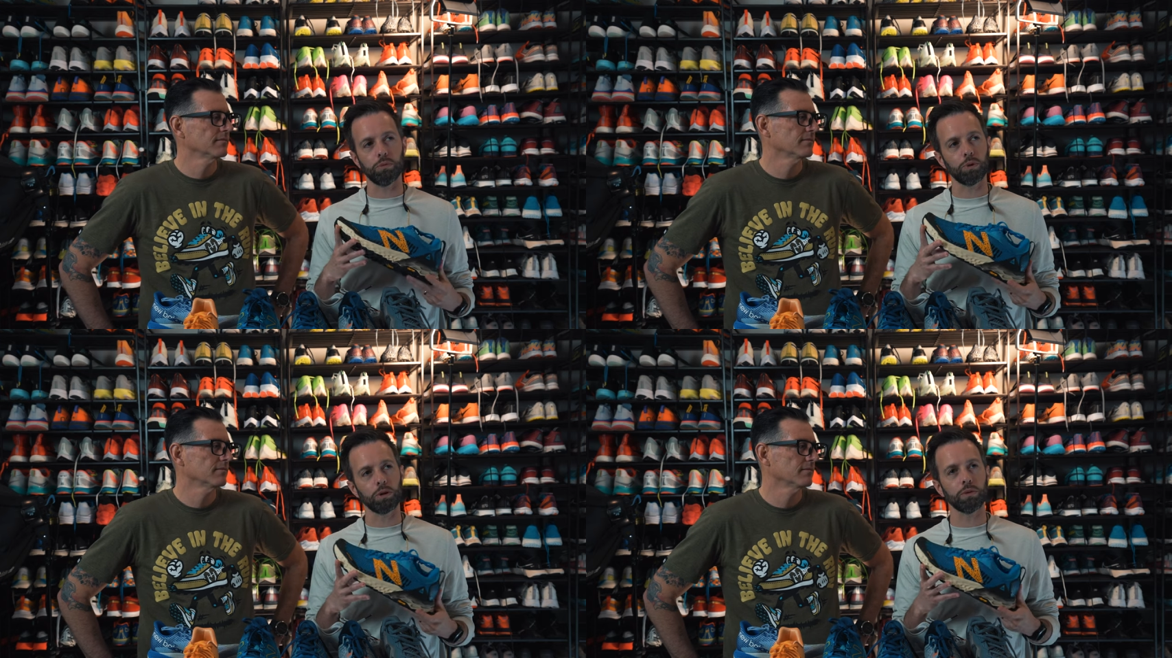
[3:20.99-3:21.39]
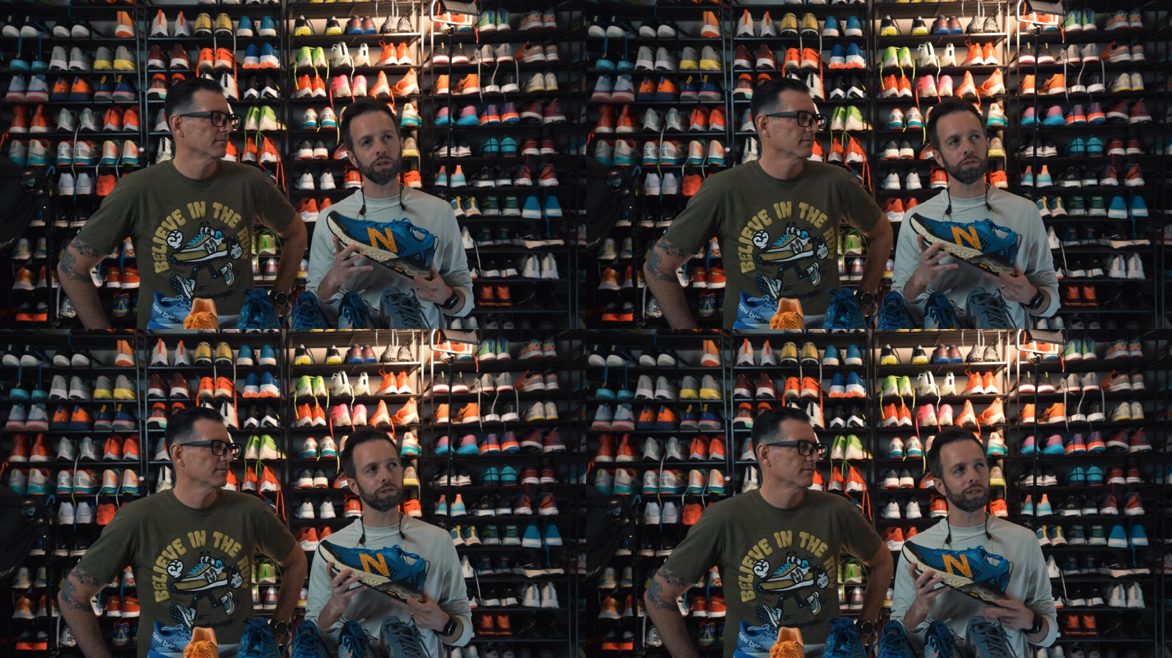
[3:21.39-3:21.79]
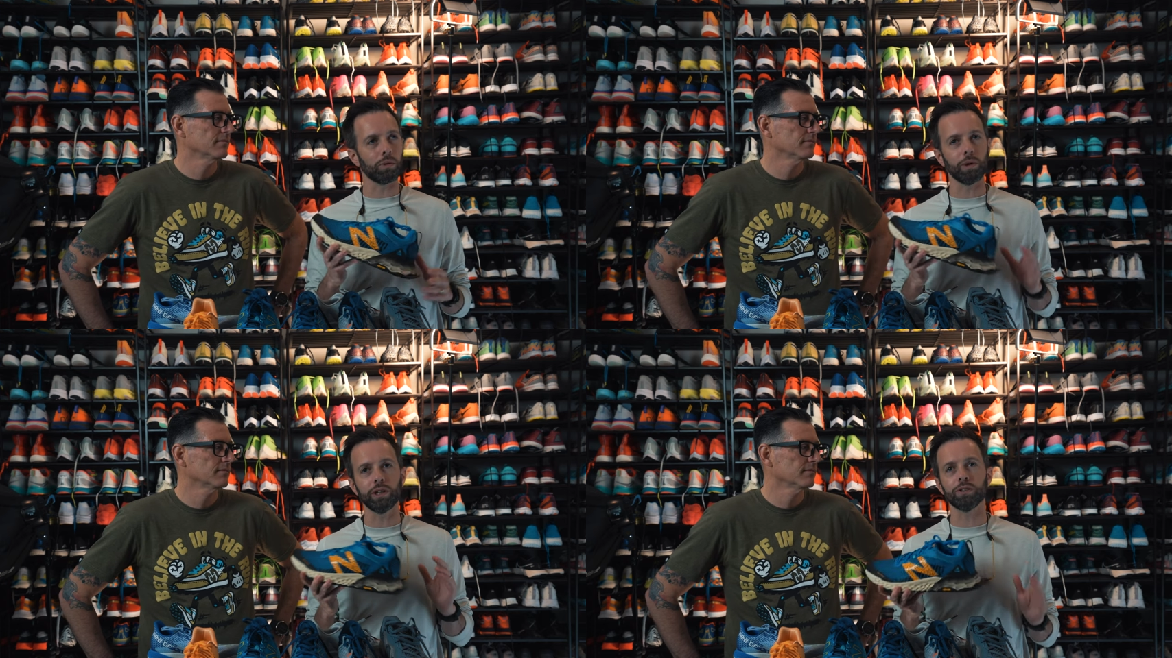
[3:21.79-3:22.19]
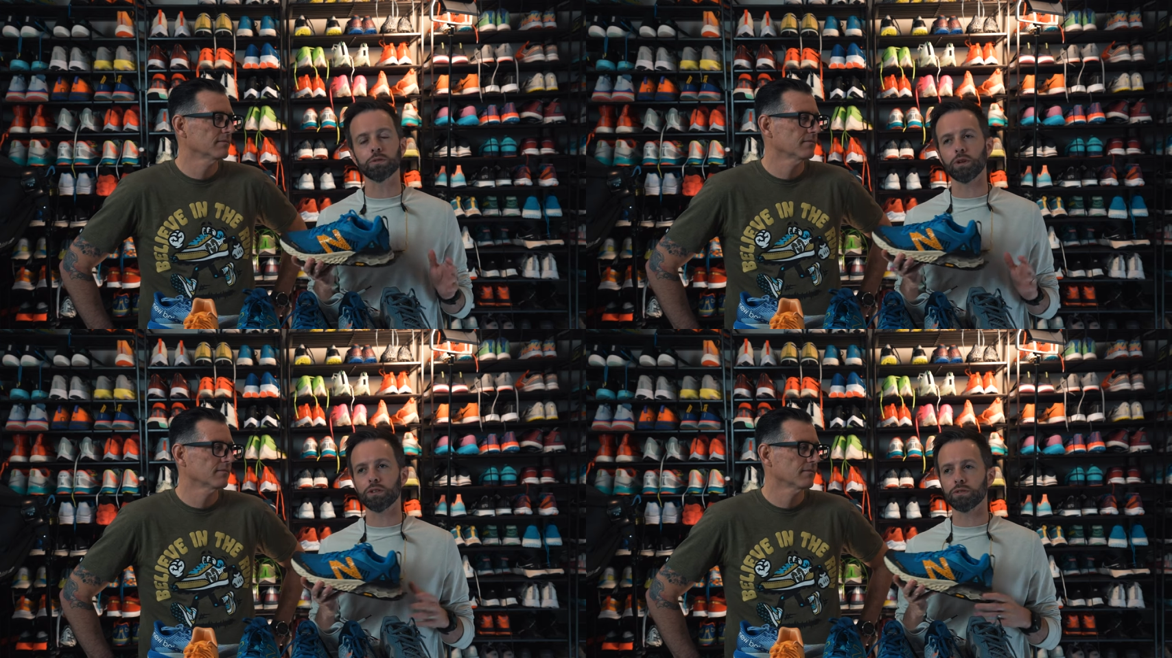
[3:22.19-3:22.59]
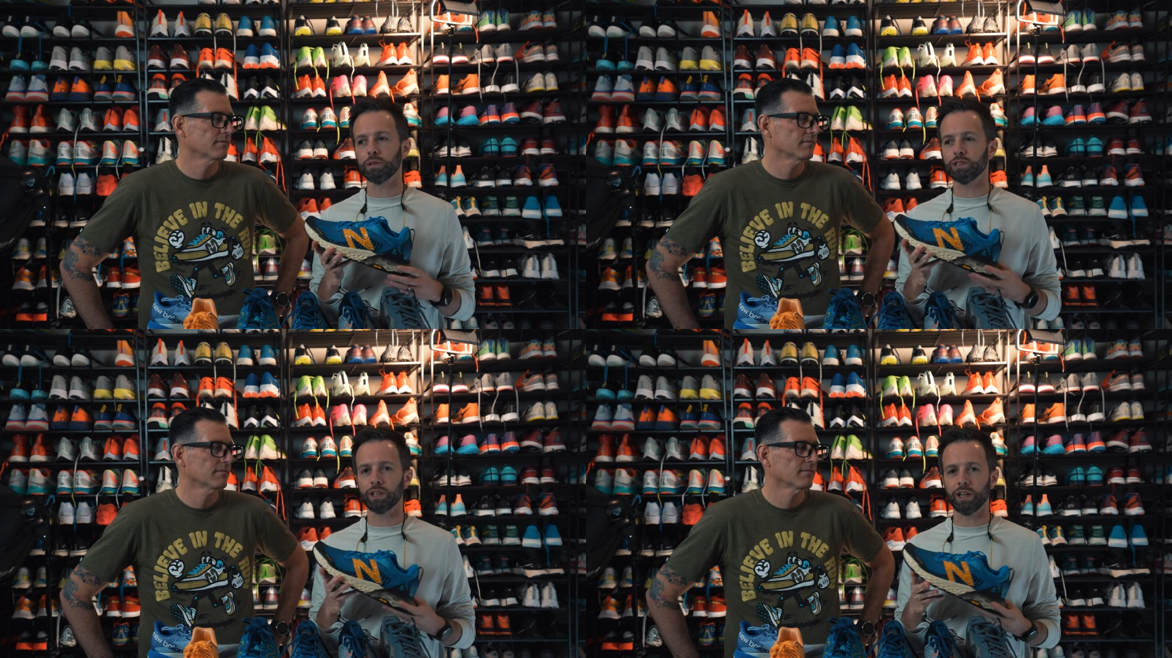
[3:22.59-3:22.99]
Speaker 1: the more one was like way too small for
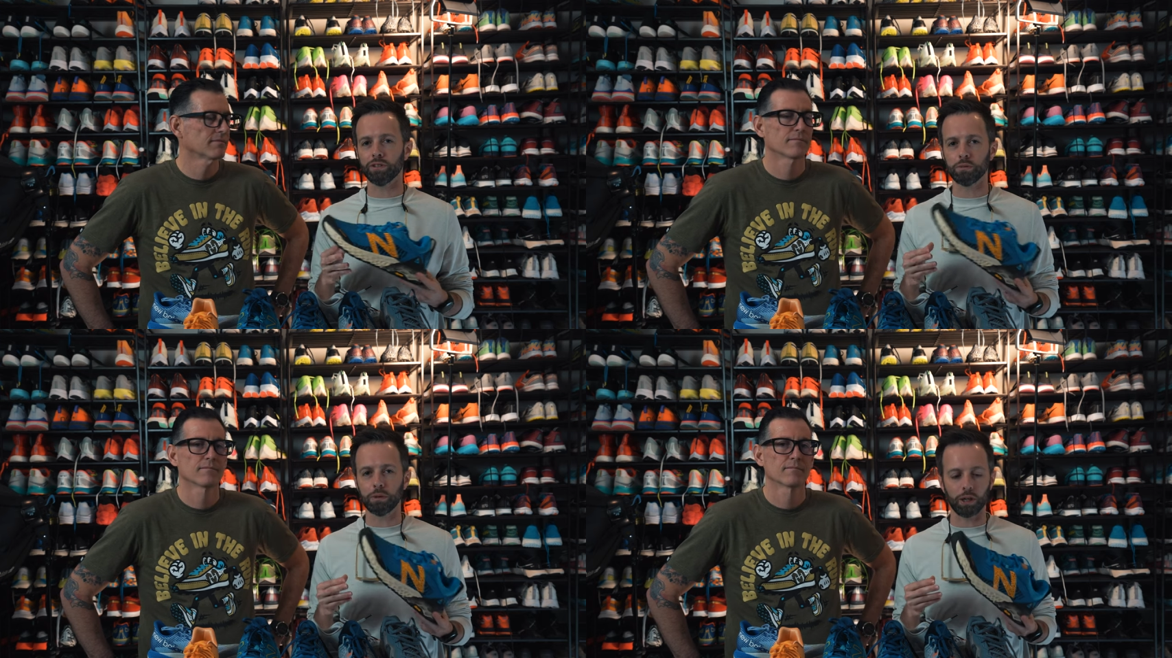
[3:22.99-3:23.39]
me, so I gave it to my